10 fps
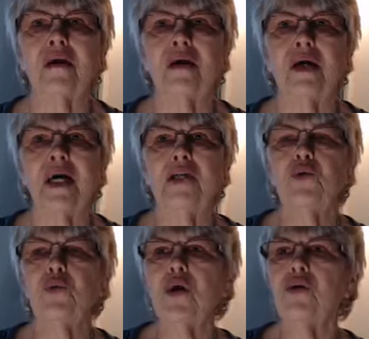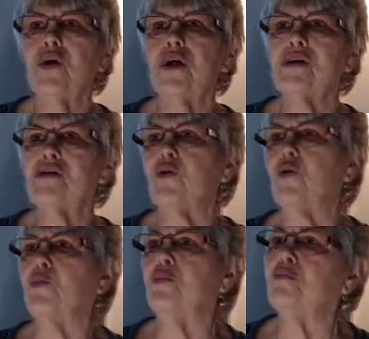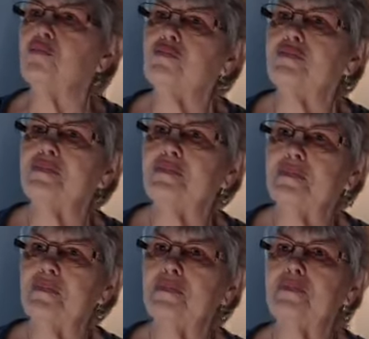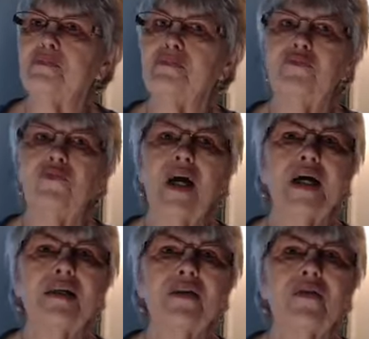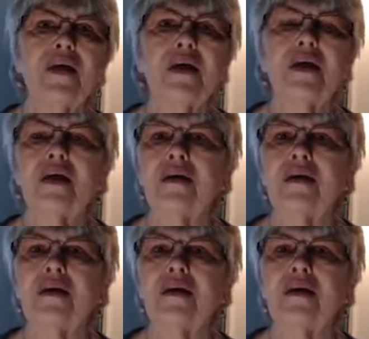and you run across or find the